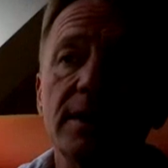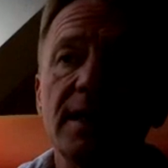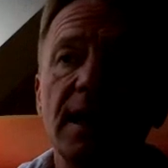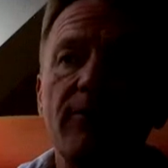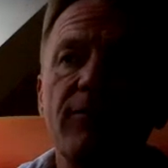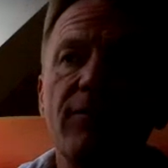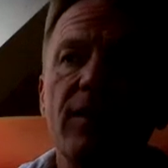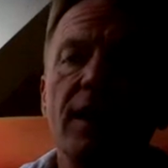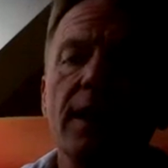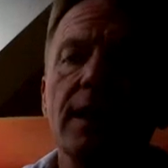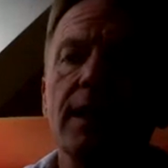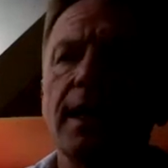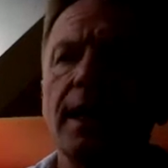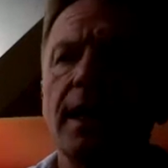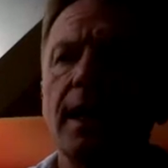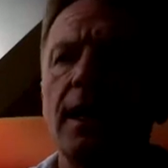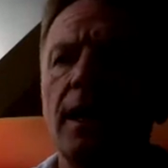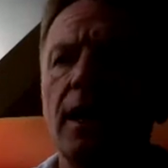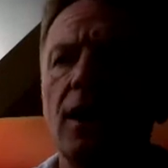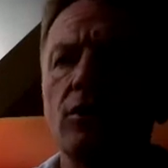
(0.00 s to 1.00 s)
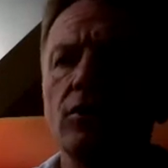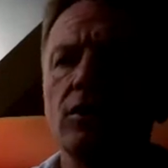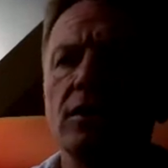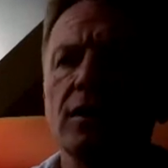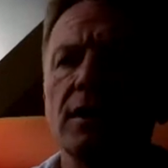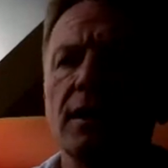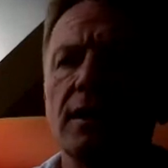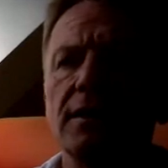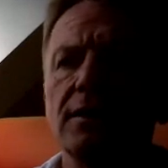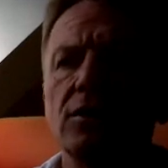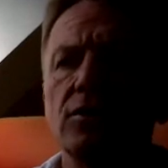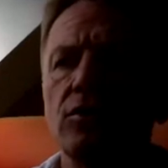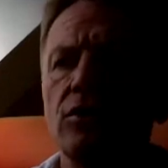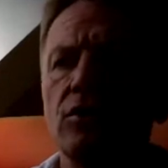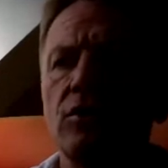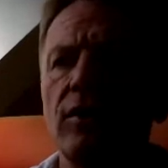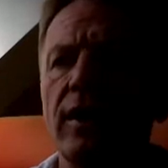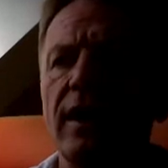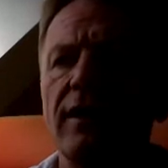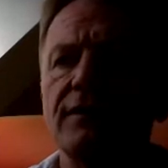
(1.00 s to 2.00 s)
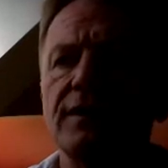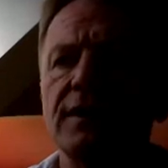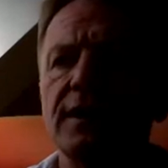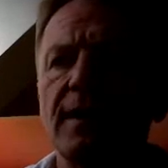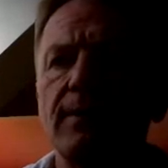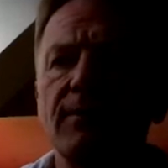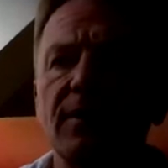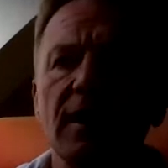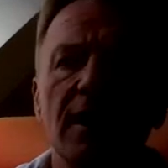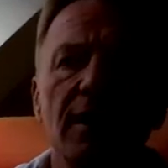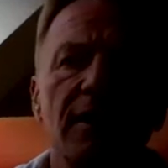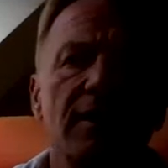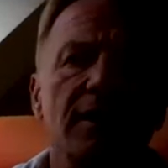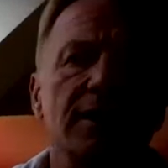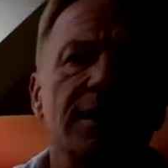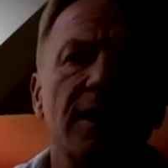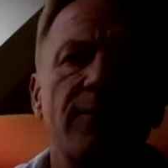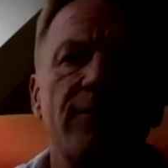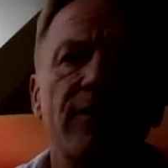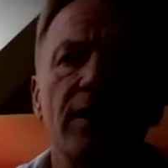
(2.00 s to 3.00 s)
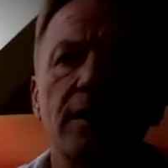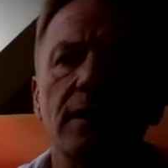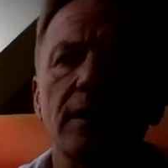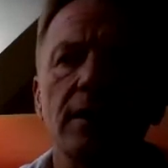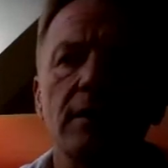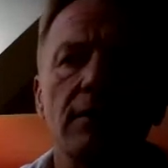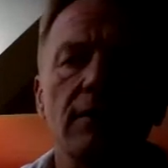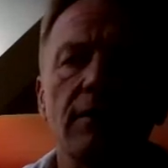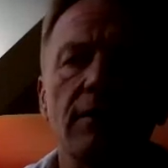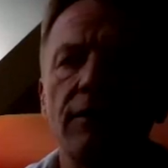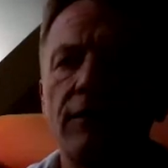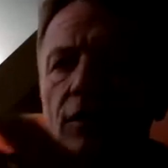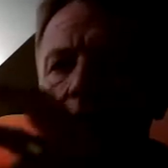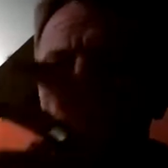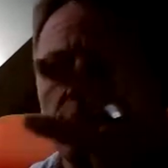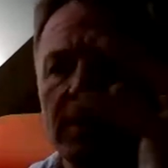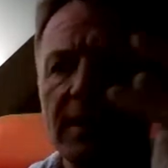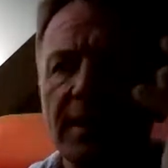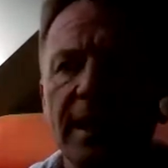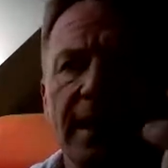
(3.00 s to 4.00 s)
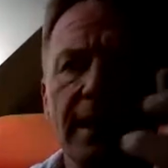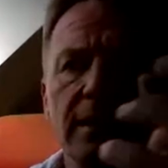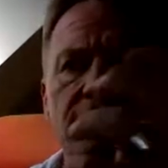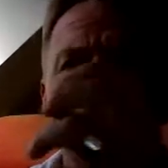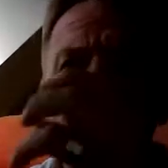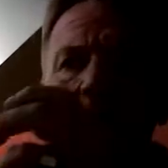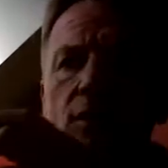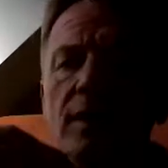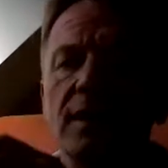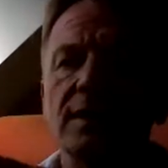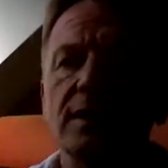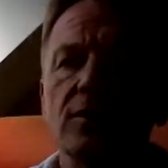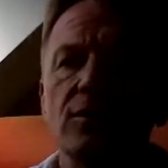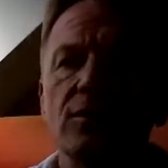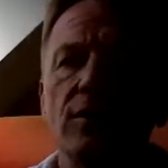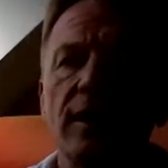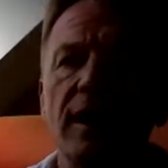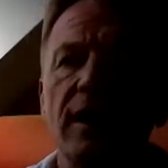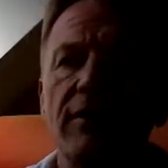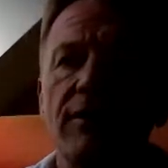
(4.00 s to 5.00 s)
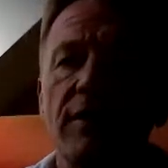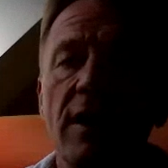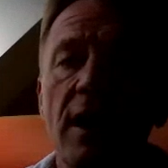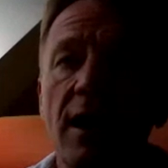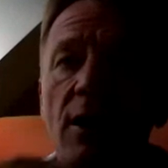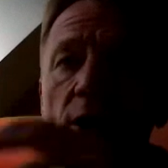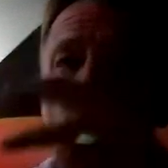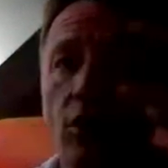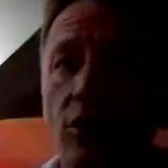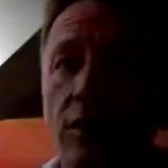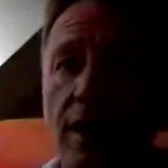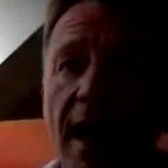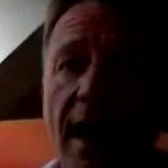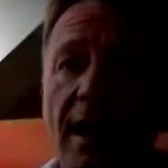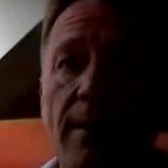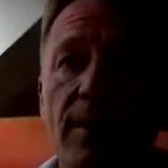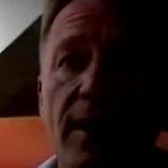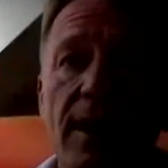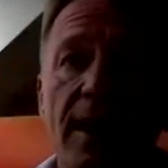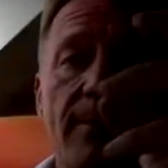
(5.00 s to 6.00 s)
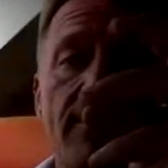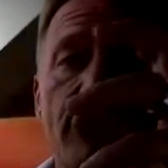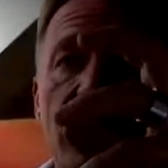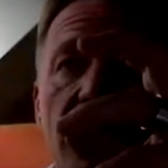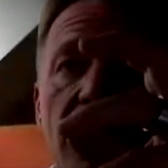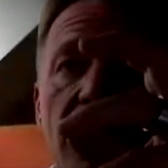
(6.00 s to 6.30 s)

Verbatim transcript: somewhere in the cloud, yeah. So you have something somewhere from Salesforce, you have on I B M